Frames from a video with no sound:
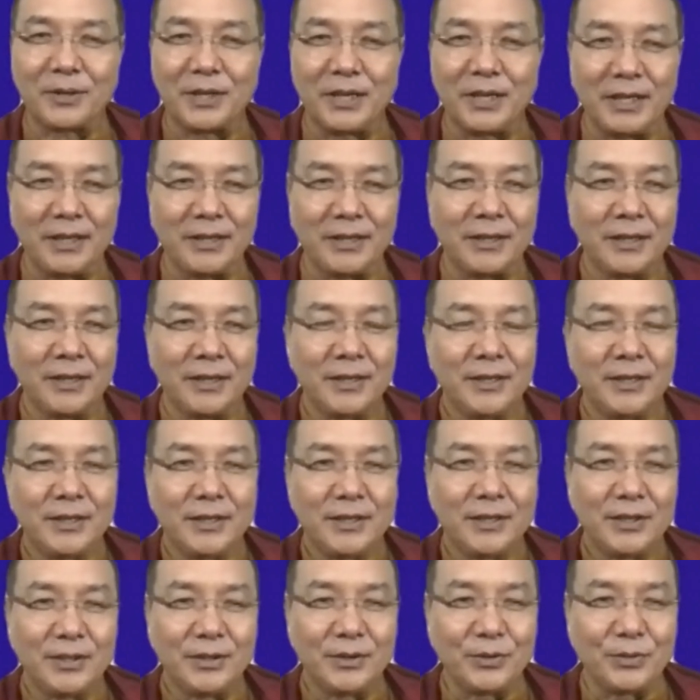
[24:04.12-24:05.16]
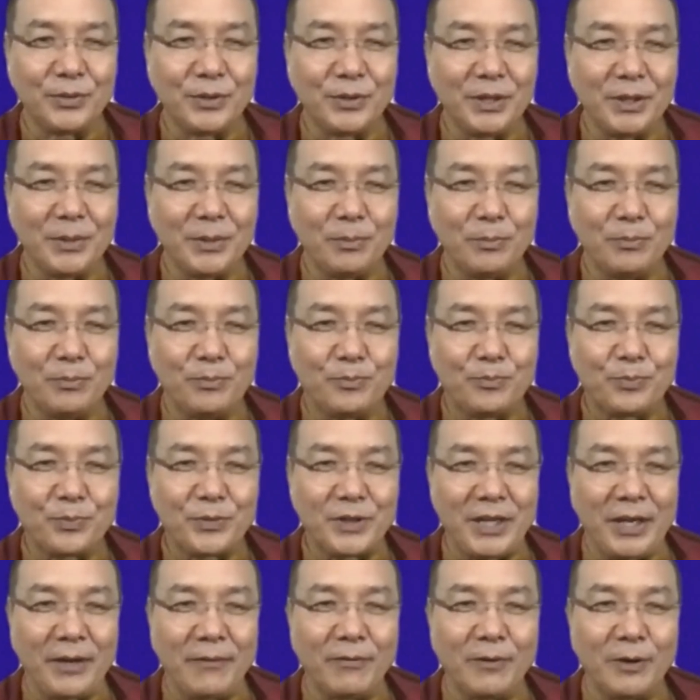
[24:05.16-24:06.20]
can we
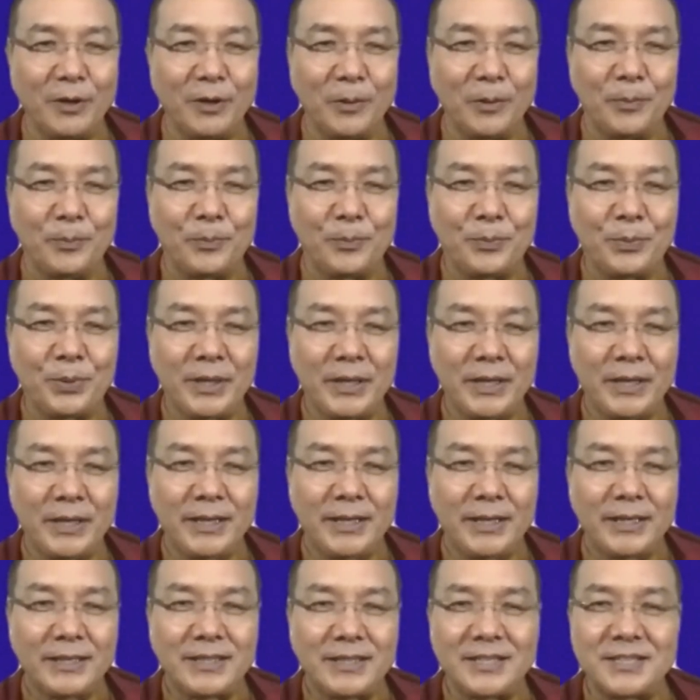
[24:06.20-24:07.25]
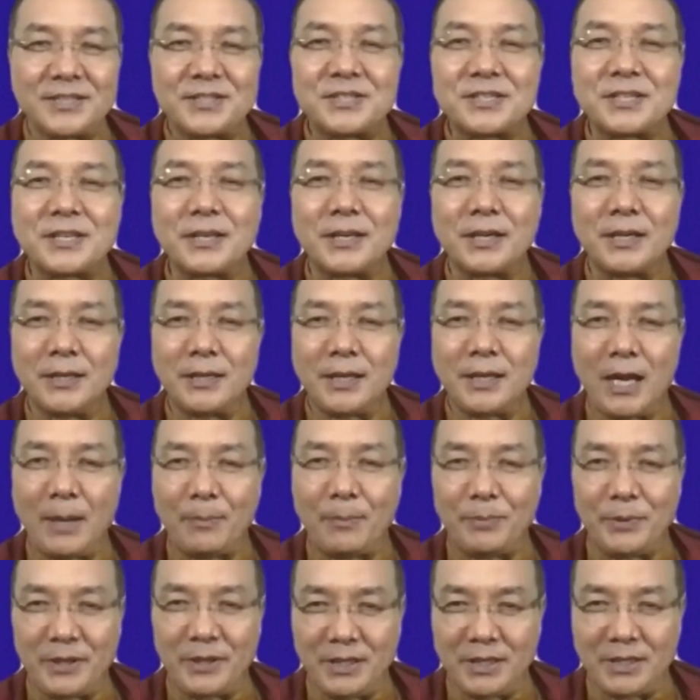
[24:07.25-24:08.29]
develop the serene
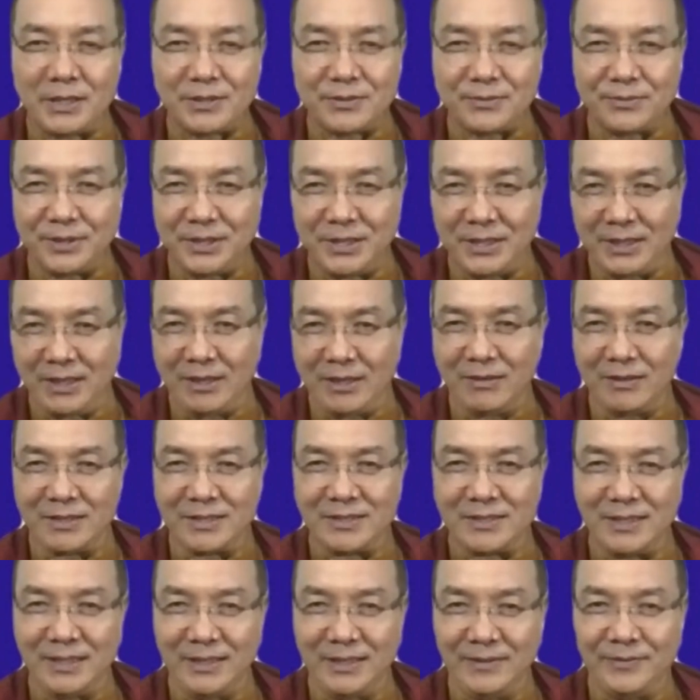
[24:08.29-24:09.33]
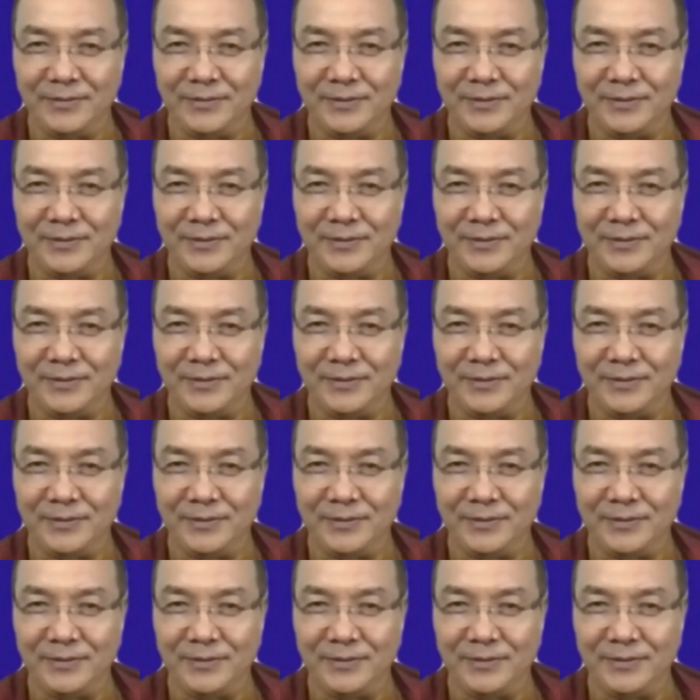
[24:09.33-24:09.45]
happiness within ourselves?